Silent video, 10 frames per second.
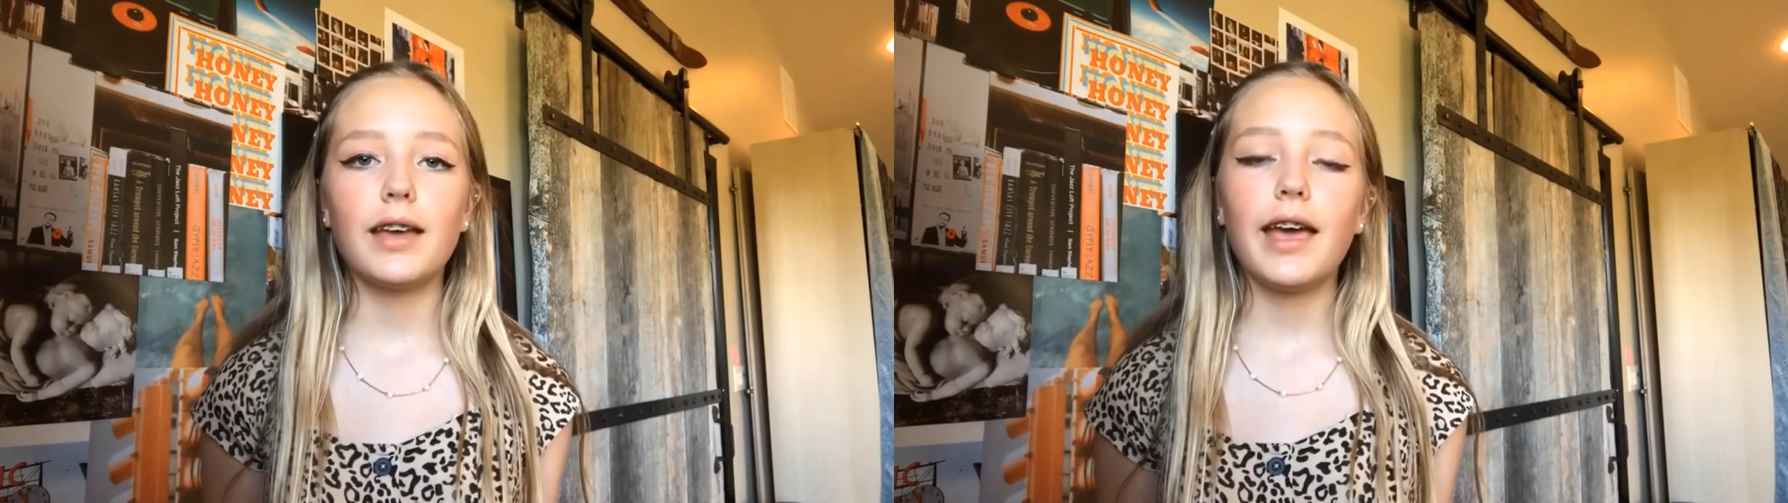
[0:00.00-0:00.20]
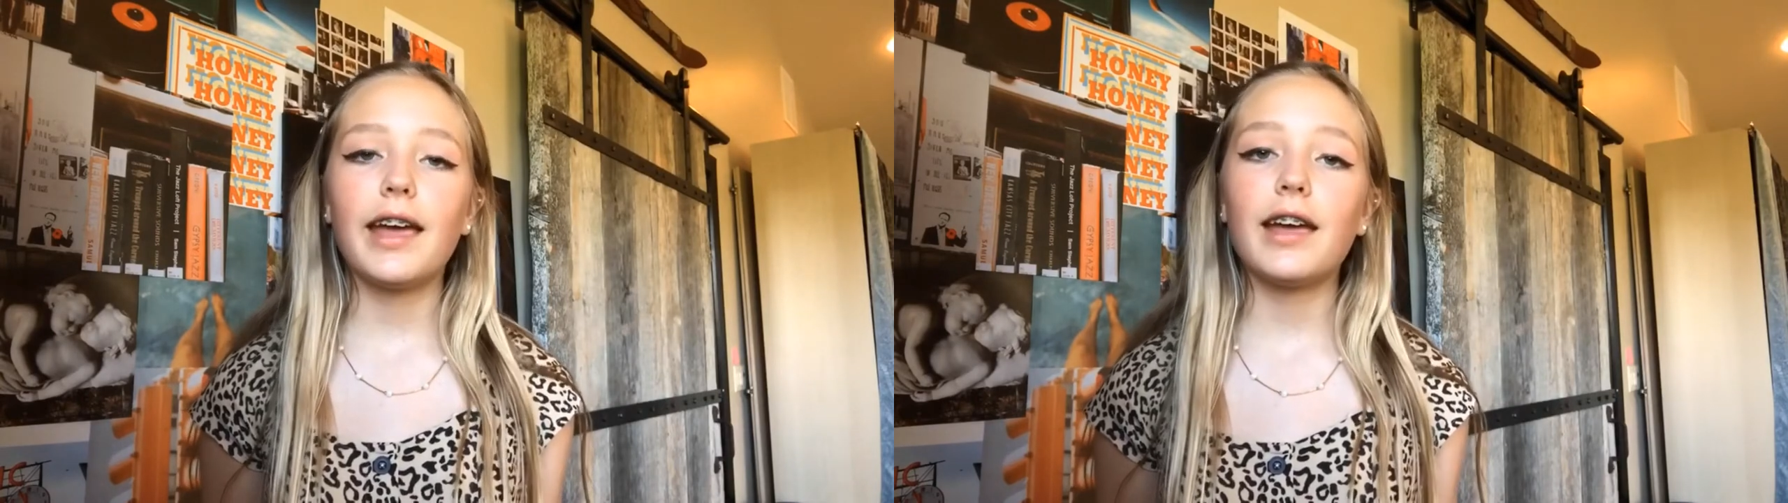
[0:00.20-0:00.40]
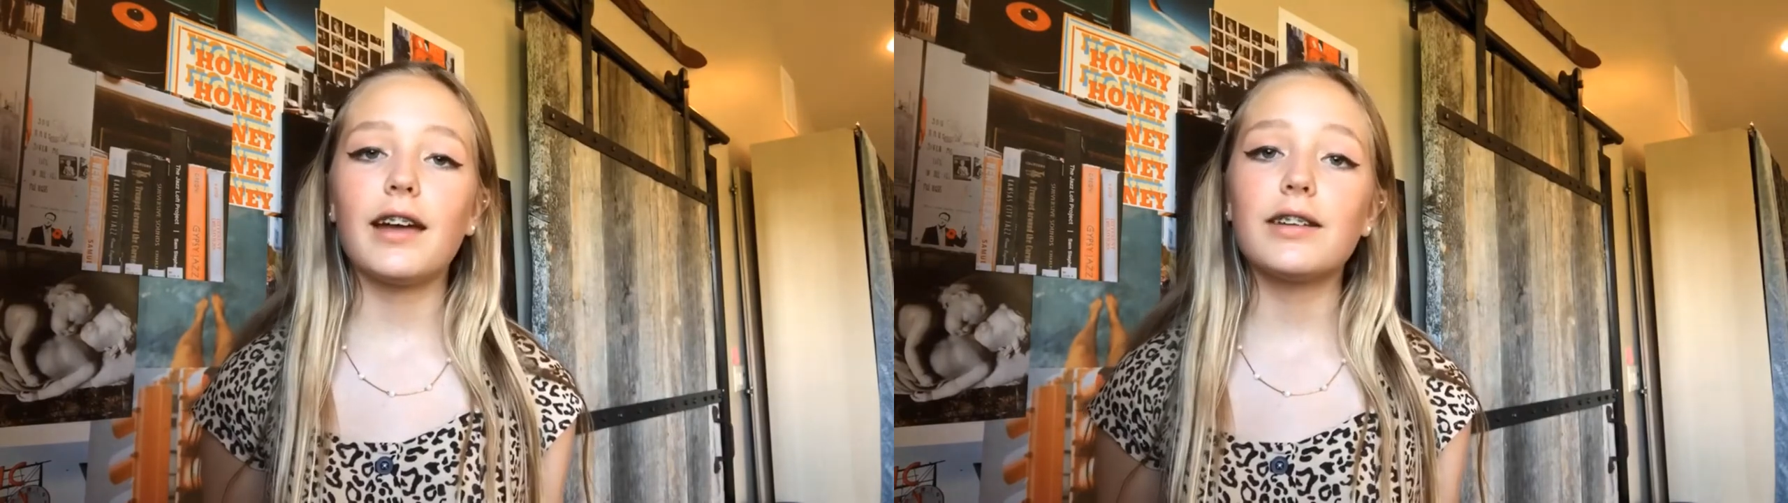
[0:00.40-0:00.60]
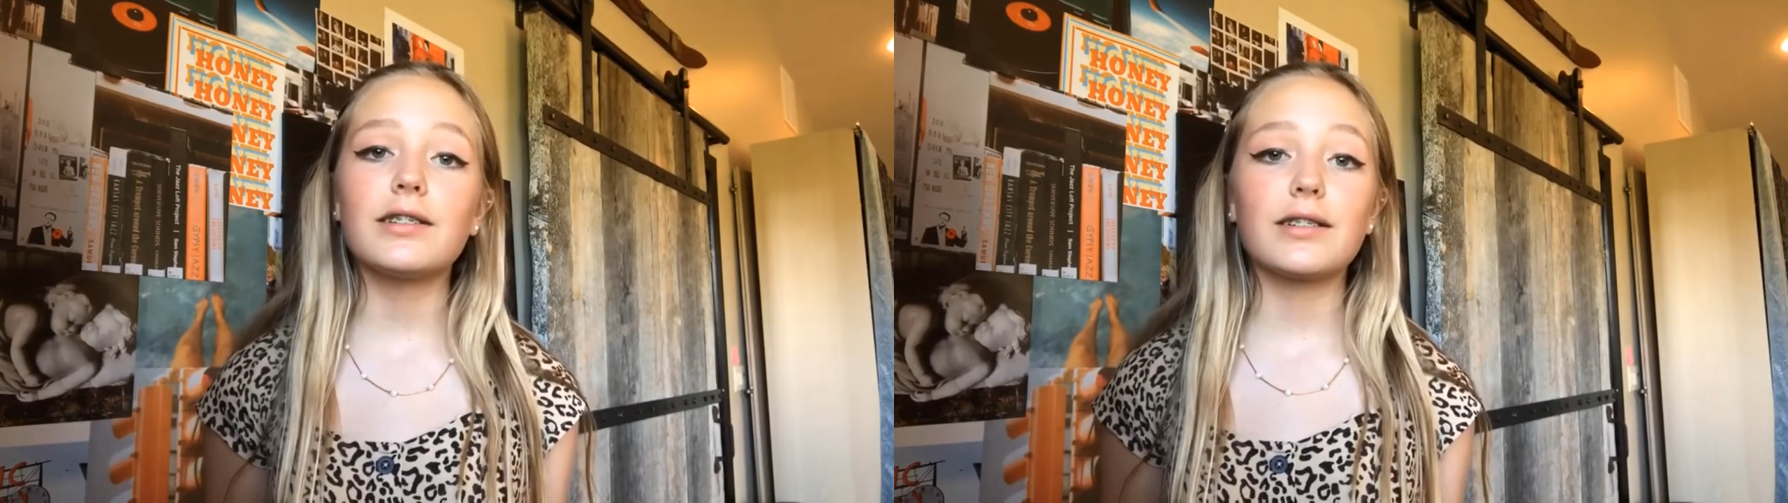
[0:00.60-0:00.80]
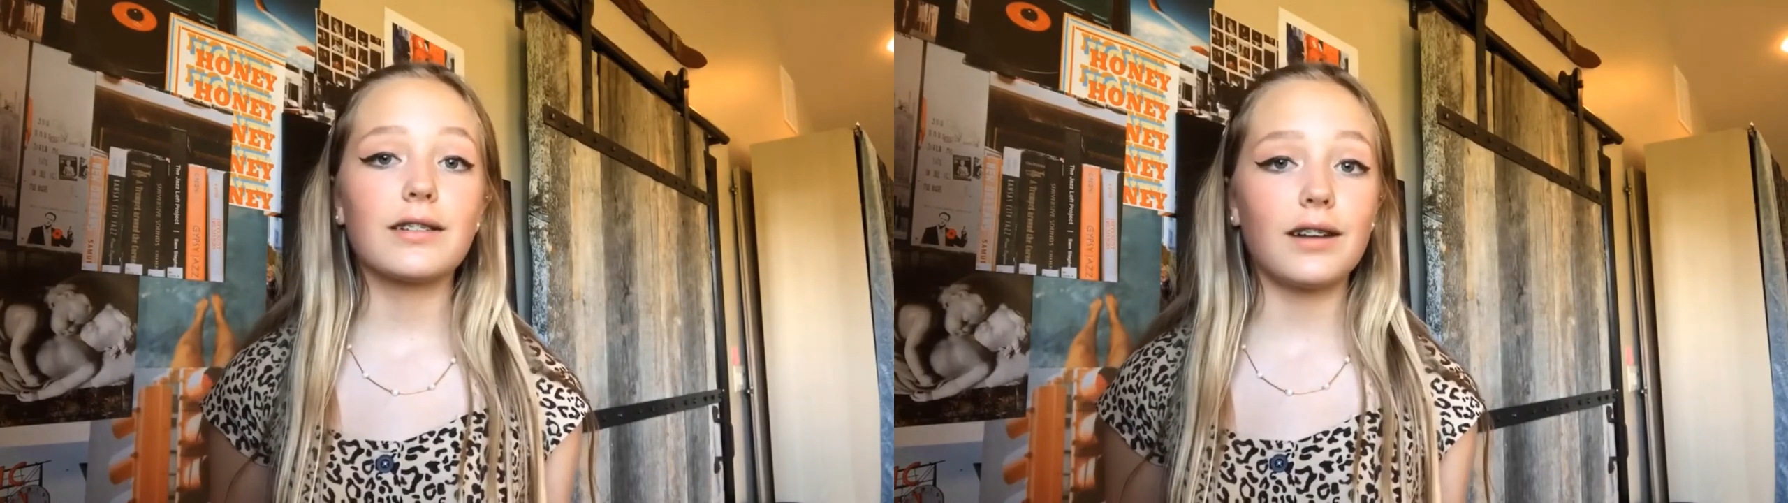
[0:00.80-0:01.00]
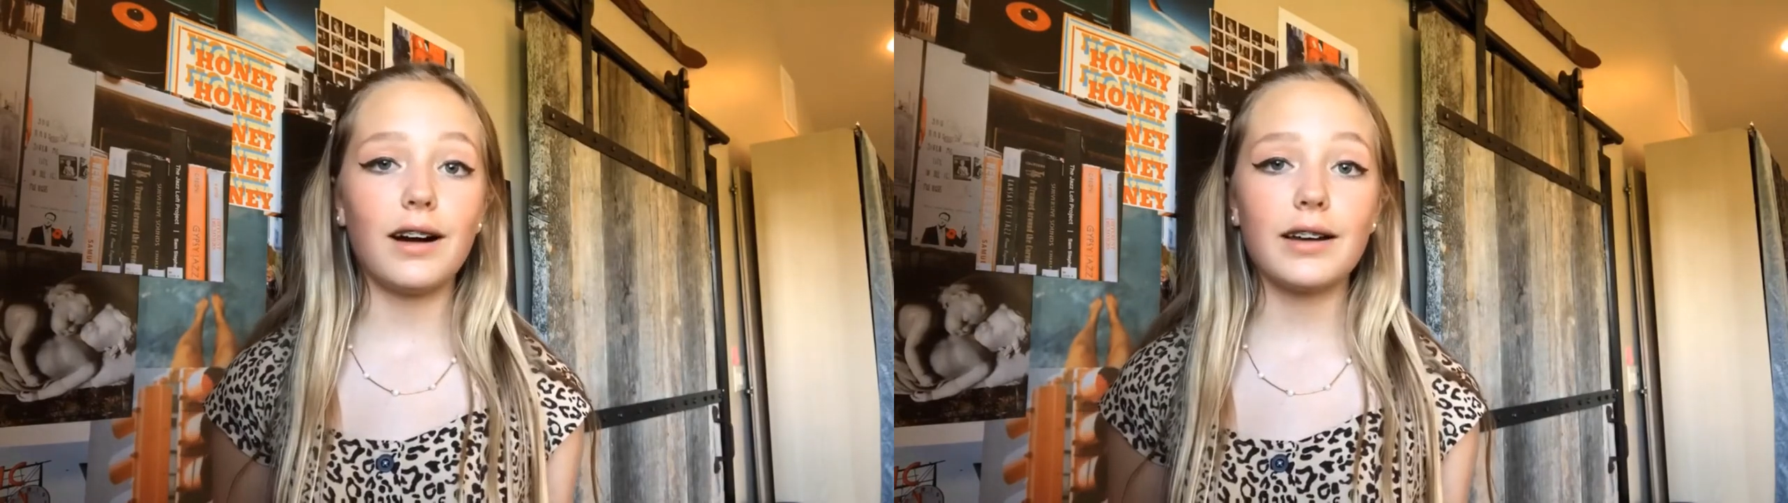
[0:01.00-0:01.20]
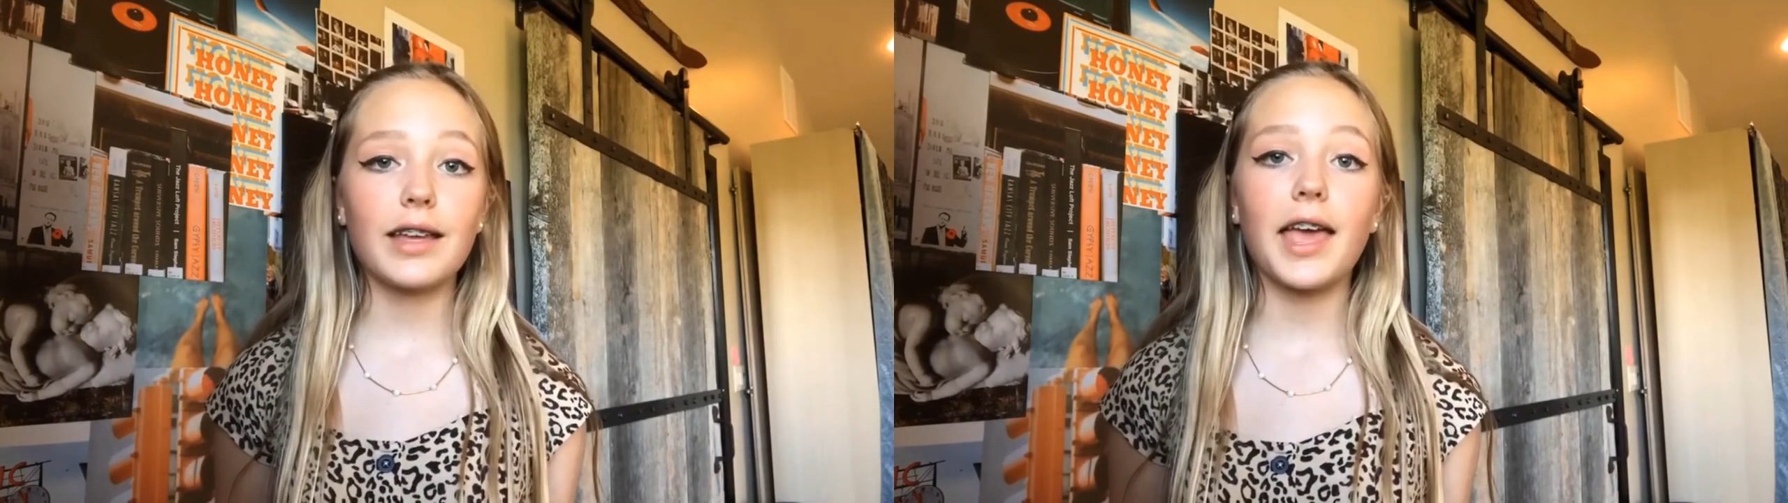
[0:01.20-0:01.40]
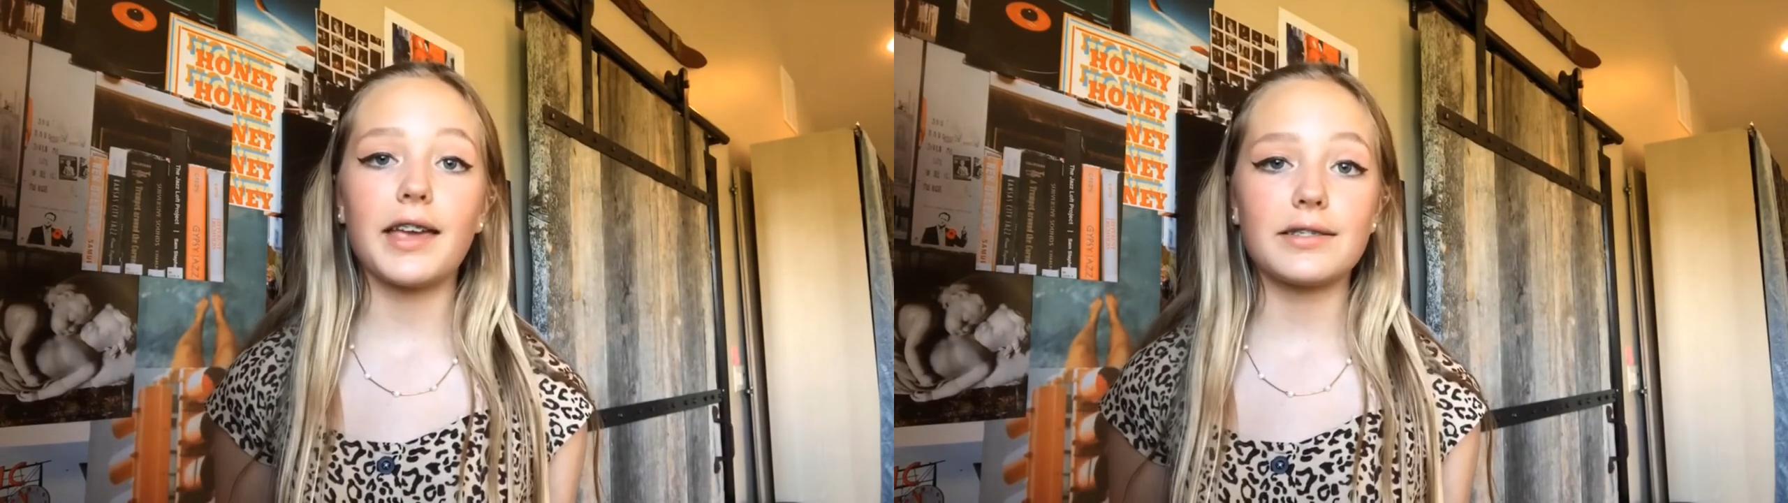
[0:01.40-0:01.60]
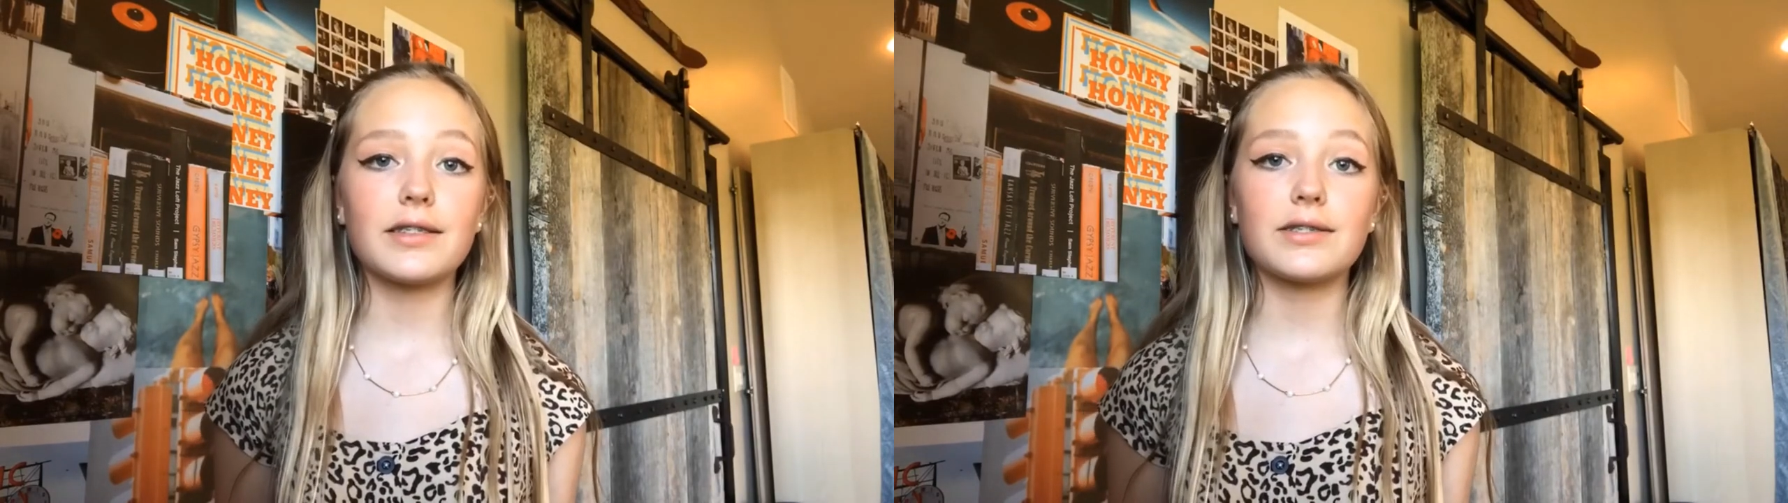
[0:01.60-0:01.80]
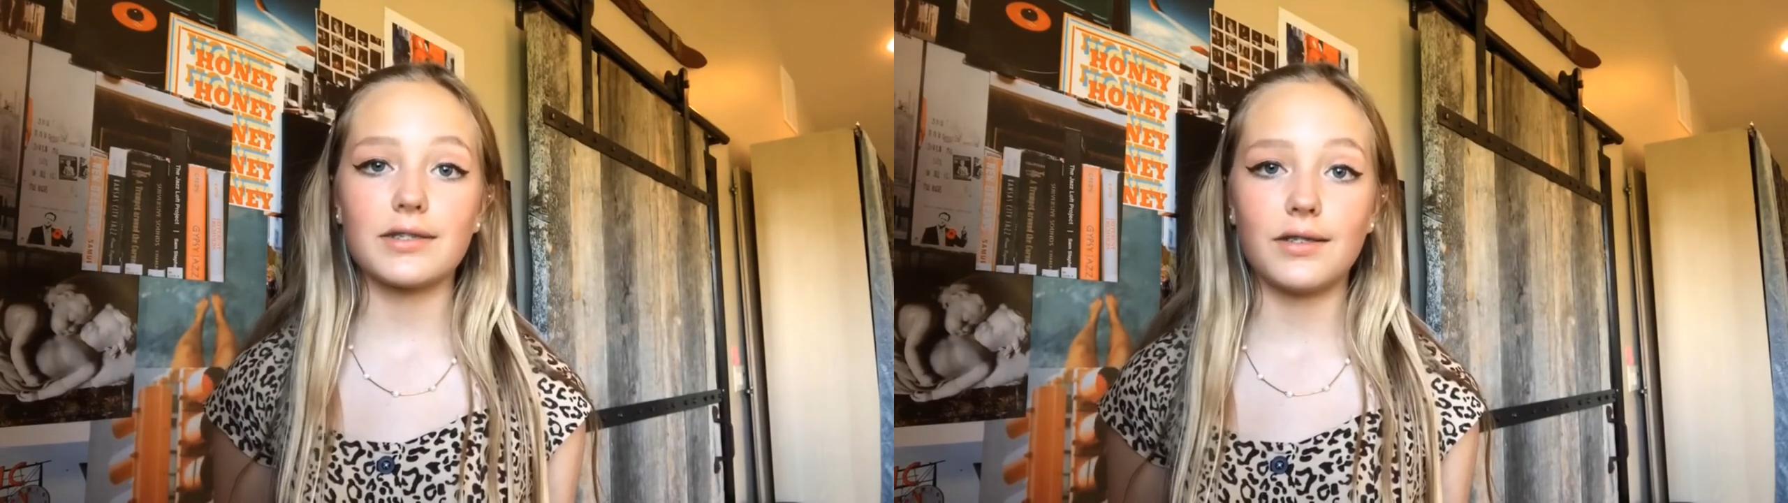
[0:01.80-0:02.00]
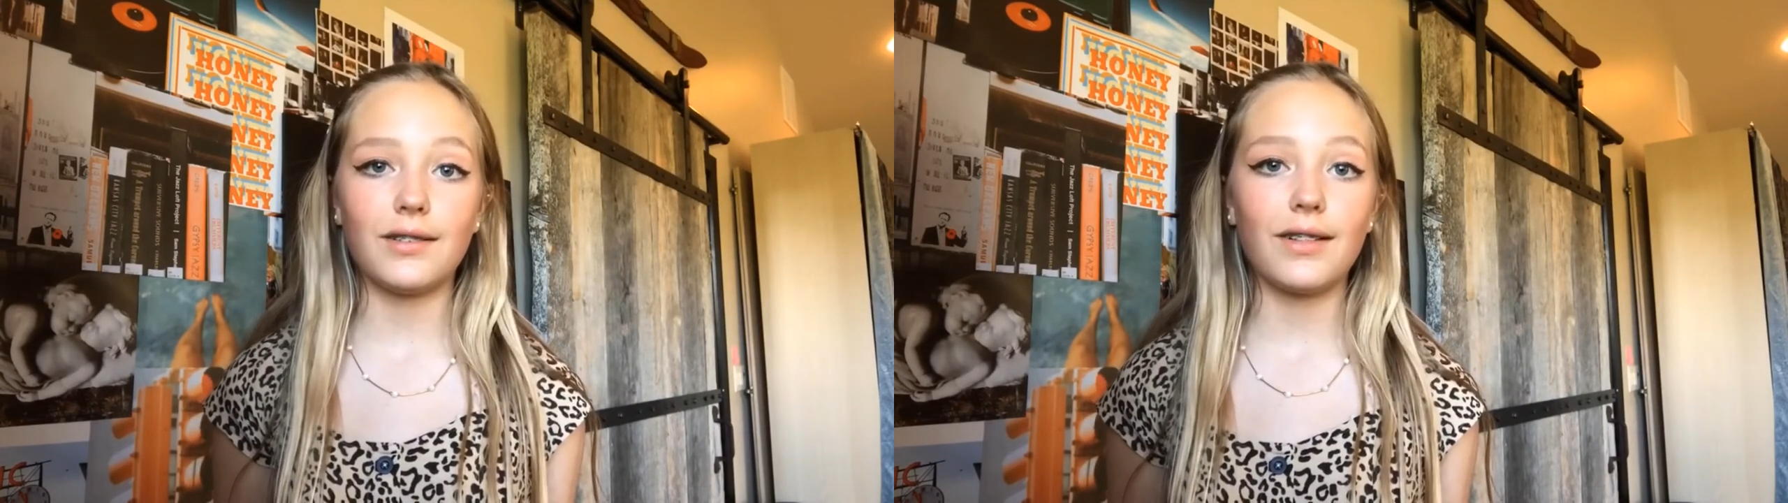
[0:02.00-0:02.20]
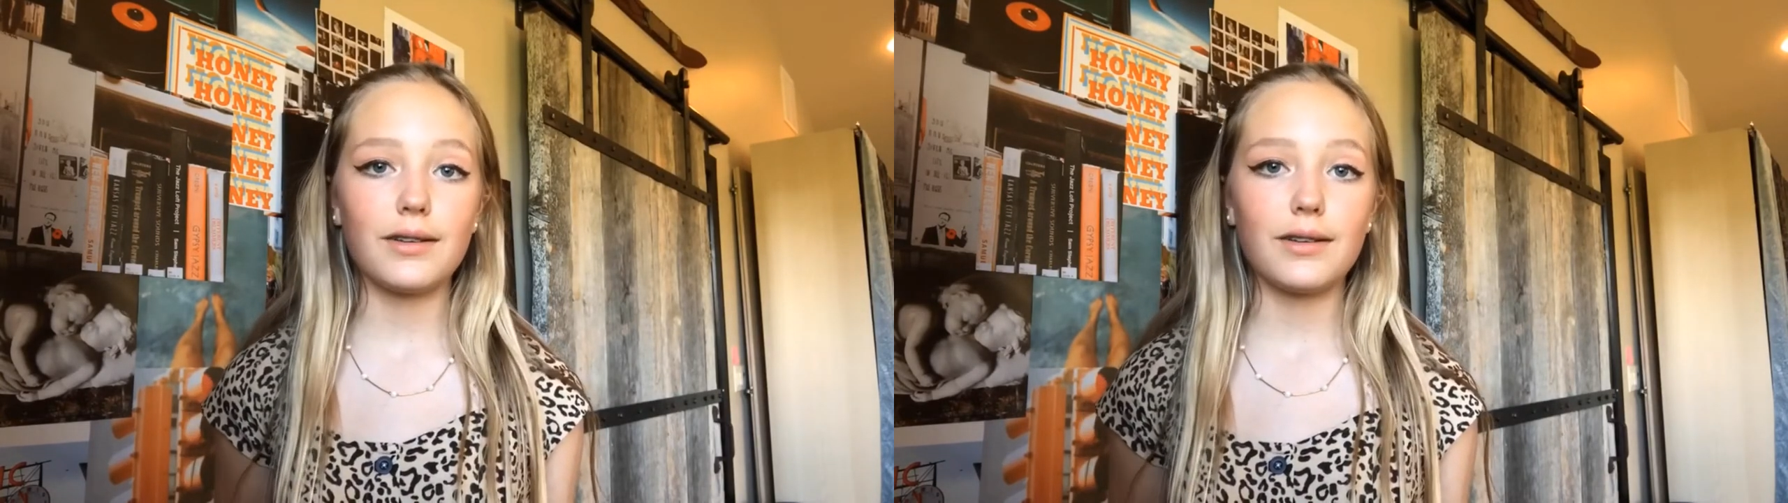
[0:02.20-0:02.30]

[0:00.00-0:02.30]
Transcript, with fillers: and got his skull.